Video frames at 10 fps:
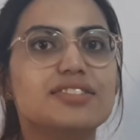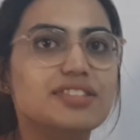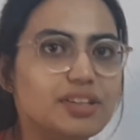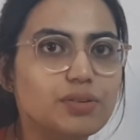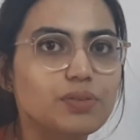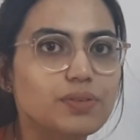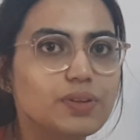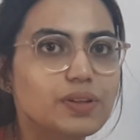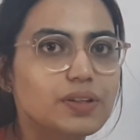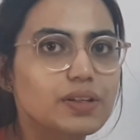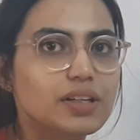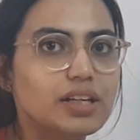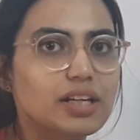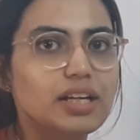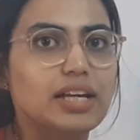0
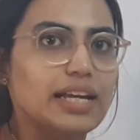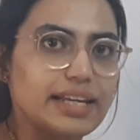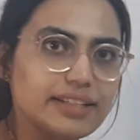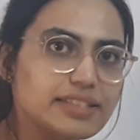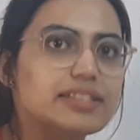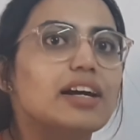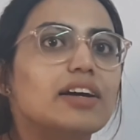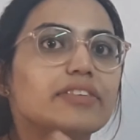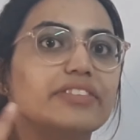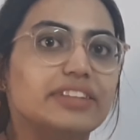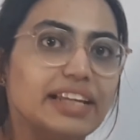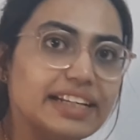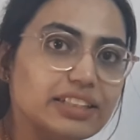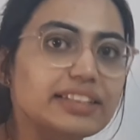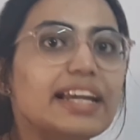
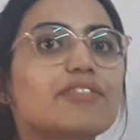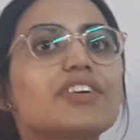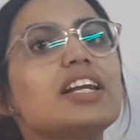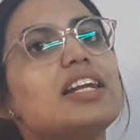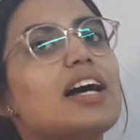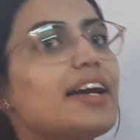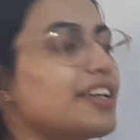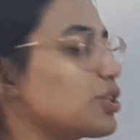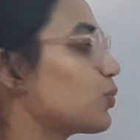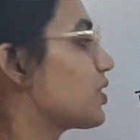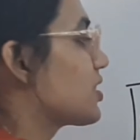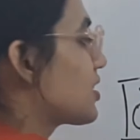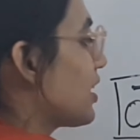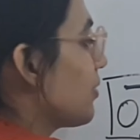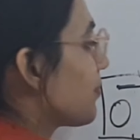they will lie towards
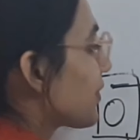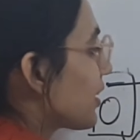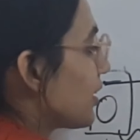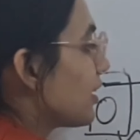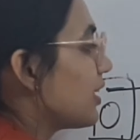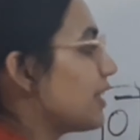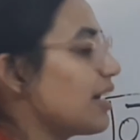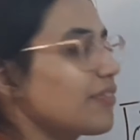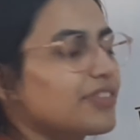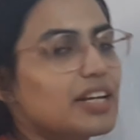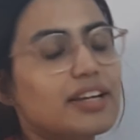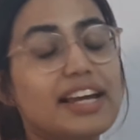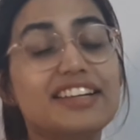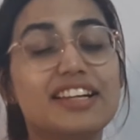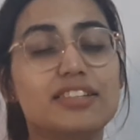the
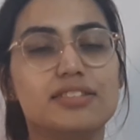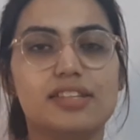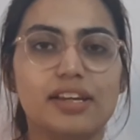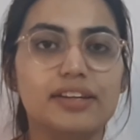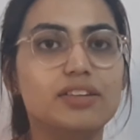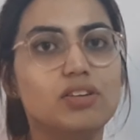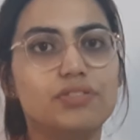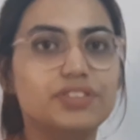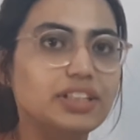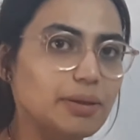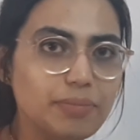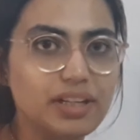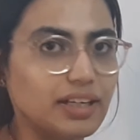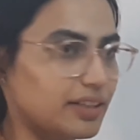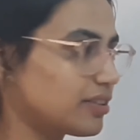right hand side of the number
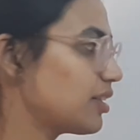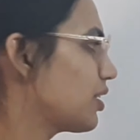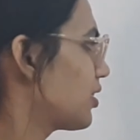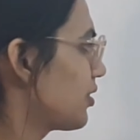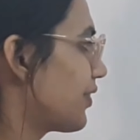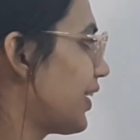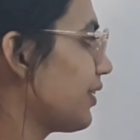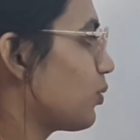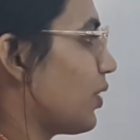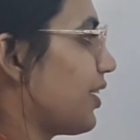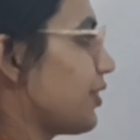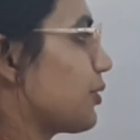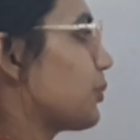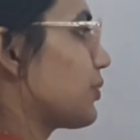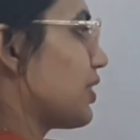line. Right? 1,
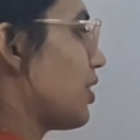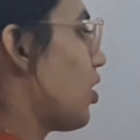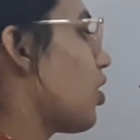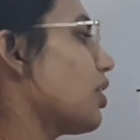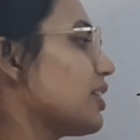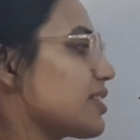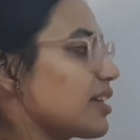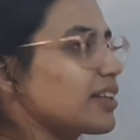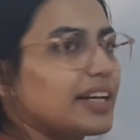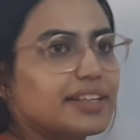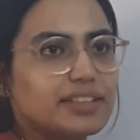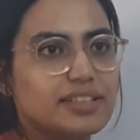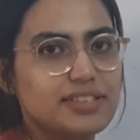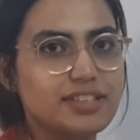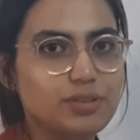2, 3, all these are greater
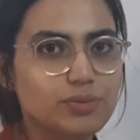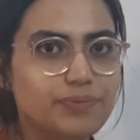than 0.